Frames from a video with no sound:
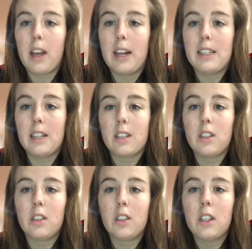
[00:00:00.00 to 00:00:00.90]

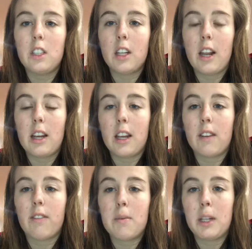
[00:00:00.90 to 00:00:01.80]
identical genetic
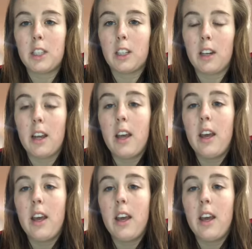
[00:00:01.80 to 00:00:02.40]
information